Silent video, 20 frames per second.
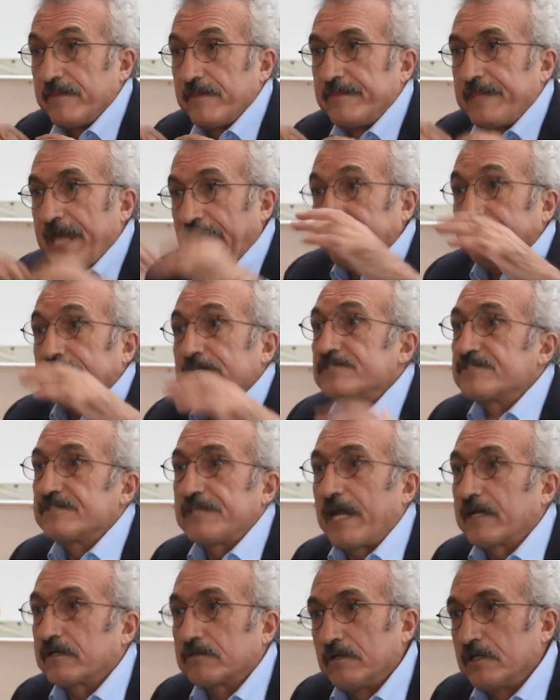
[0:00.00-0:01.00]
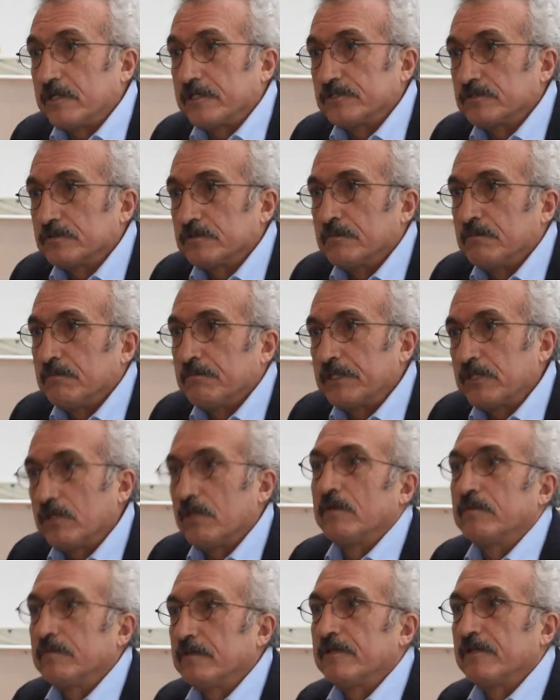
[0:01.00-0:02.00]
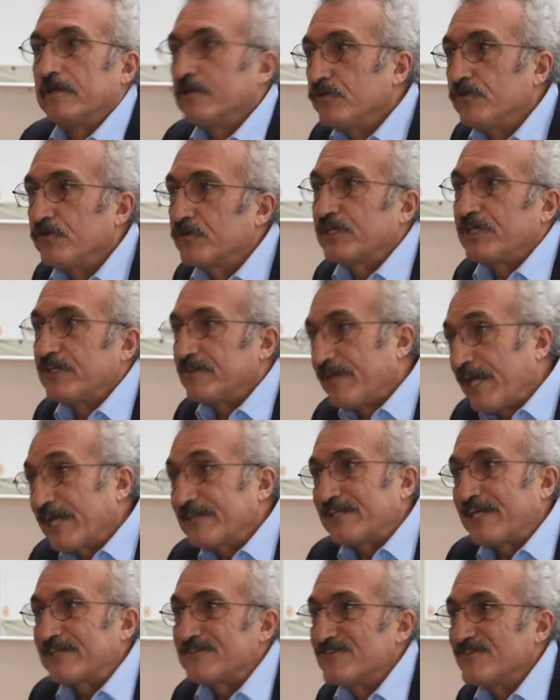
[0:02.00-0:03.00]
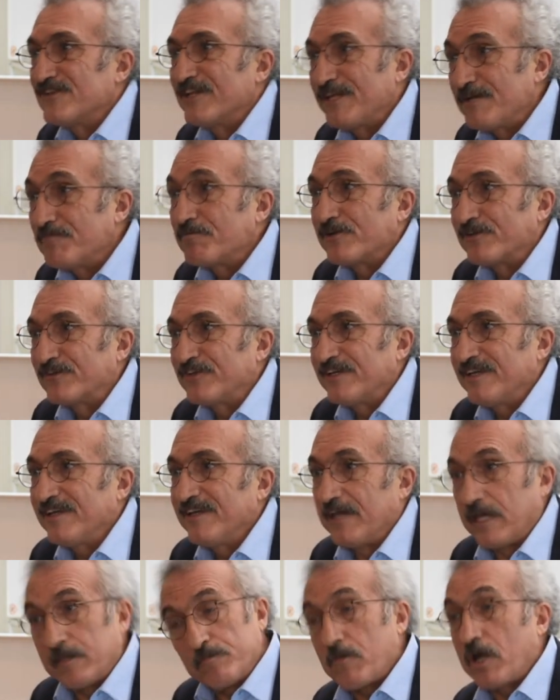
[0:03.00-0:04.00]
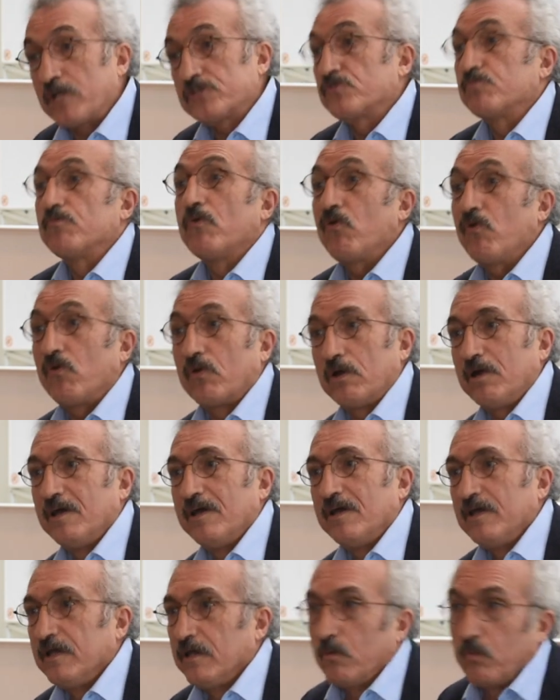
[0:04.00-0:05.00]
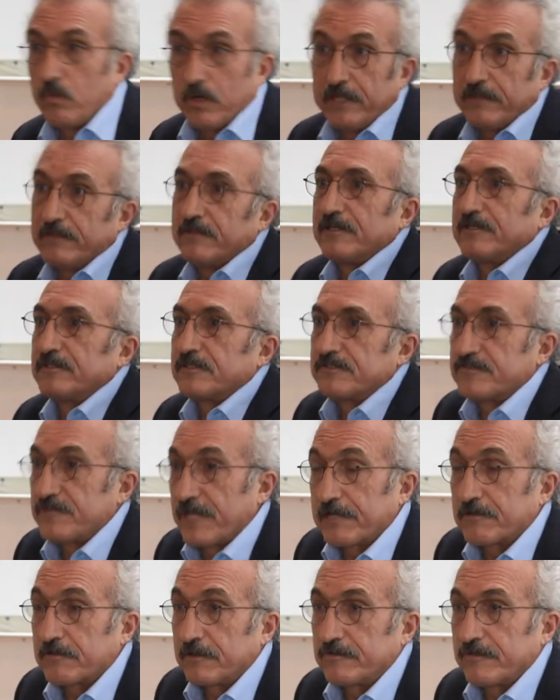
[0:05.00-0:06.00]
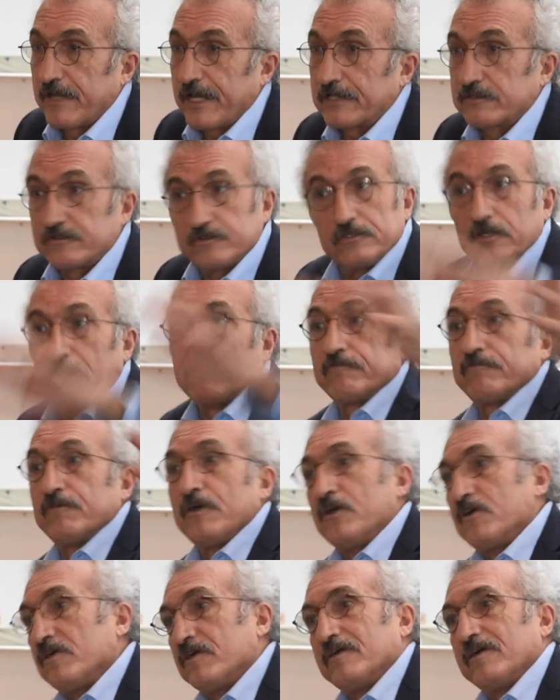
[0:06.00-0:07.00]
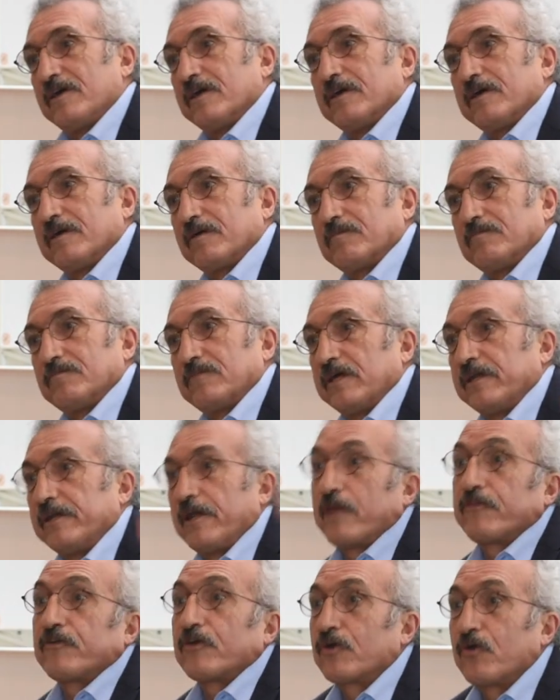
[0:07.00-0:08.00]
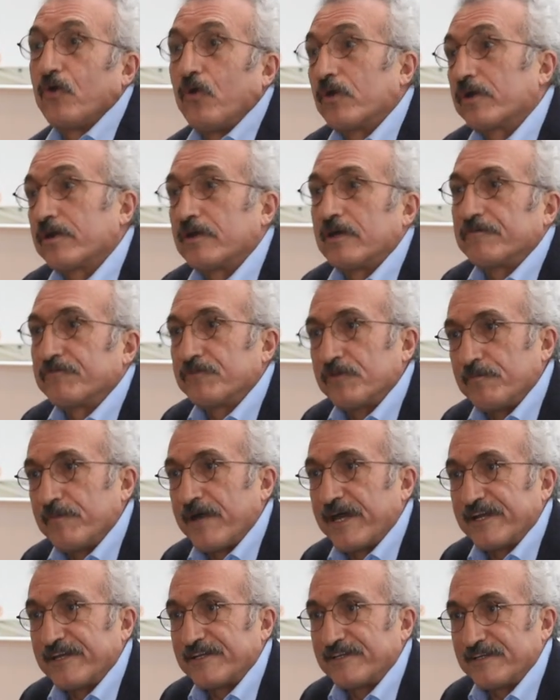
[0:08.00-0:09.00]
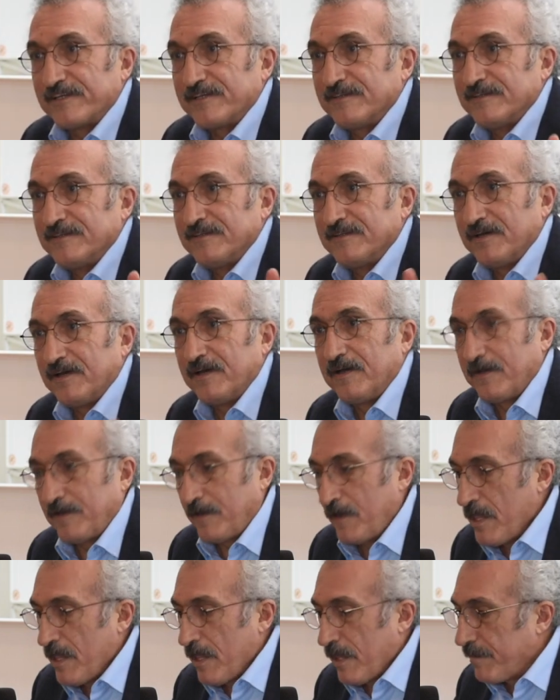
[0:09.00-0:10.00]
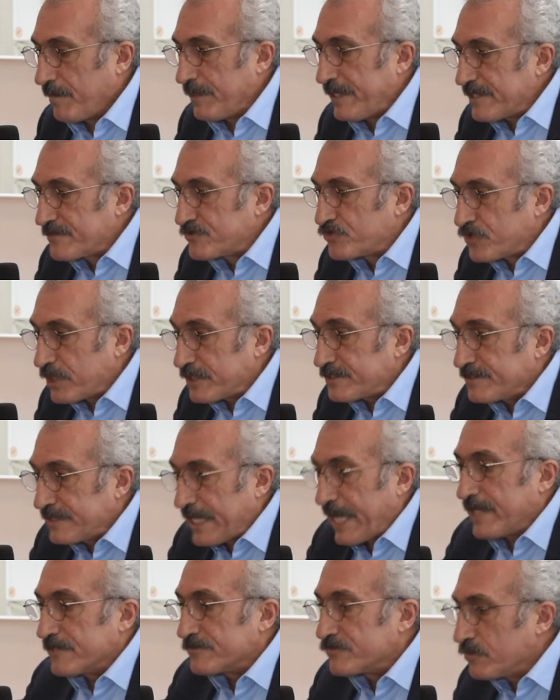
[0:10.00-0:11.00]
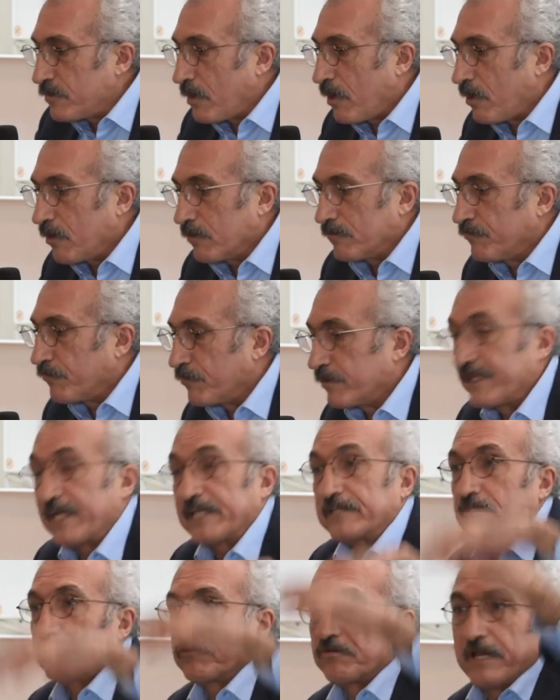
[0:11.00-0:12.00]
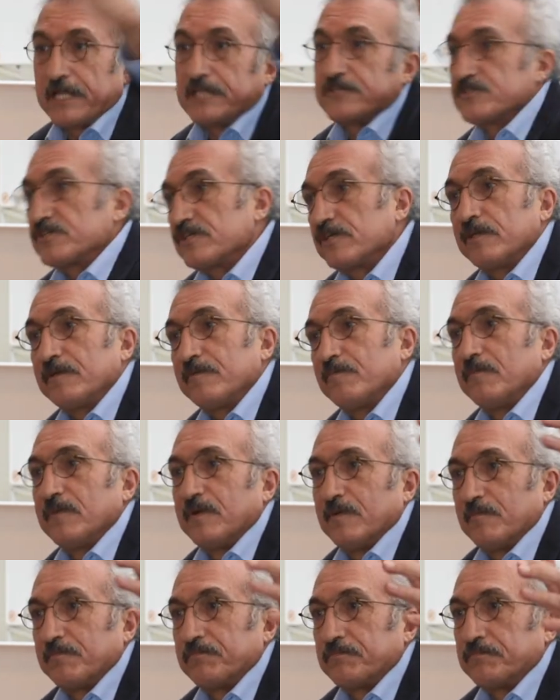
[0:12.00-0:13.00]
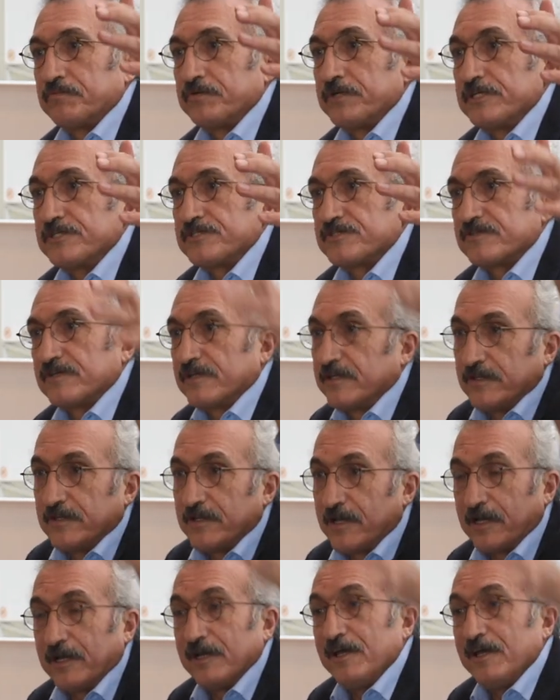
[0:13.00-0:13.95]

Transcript: that is sacrilege. But you can take that liberty and much more with the sacred text of another quarter of humanity. I mean, it's just as wrong for that crazy priest in